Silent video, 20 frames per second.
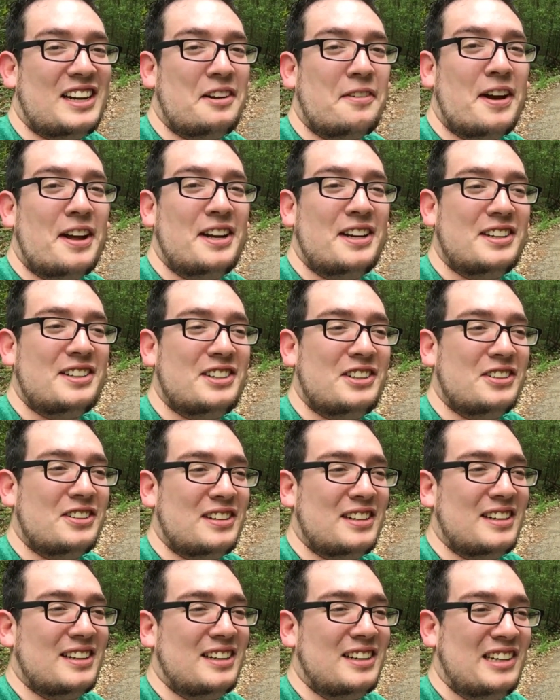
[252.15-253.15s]
I ran into
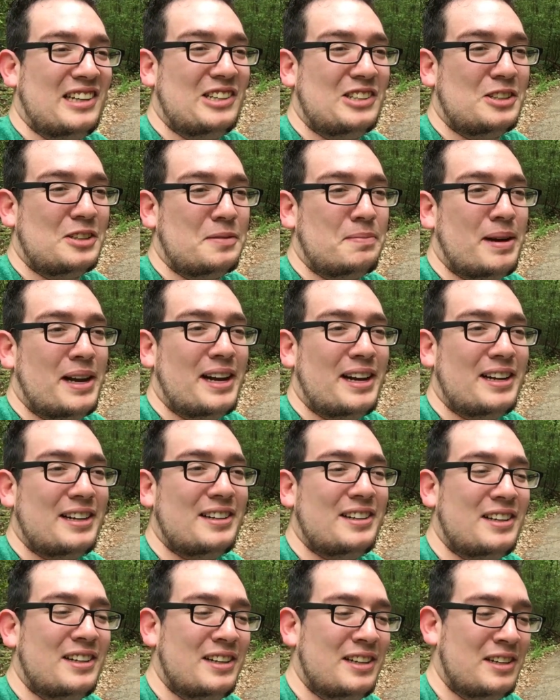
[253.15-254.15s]
an old
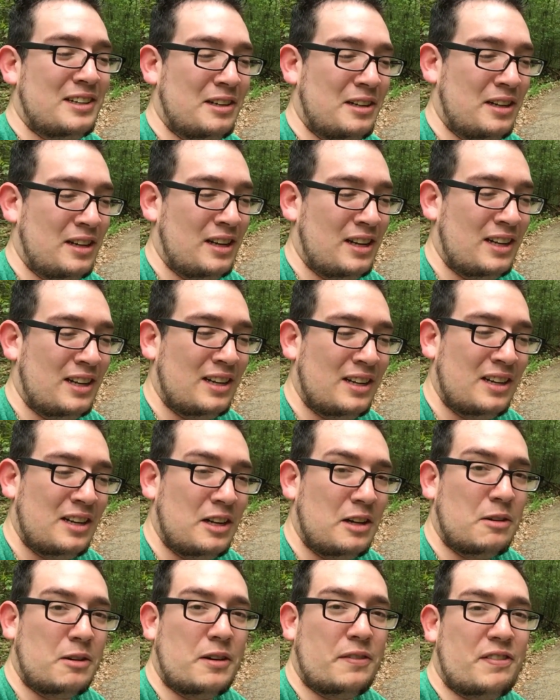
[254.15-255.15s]
man
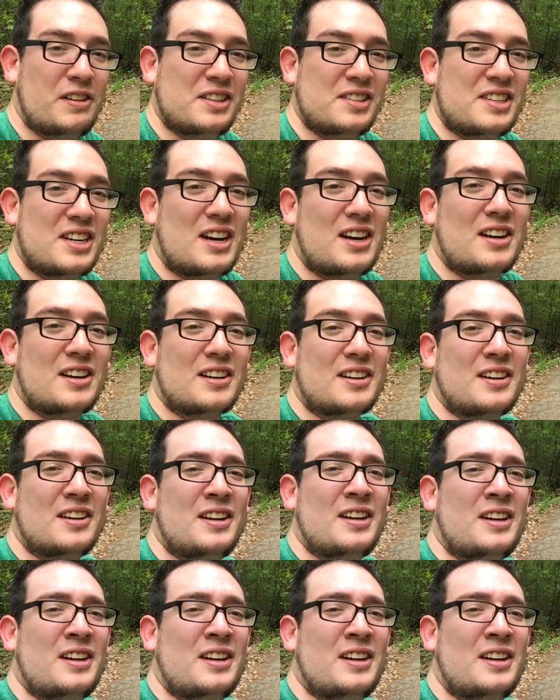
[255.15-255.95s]
with his dog.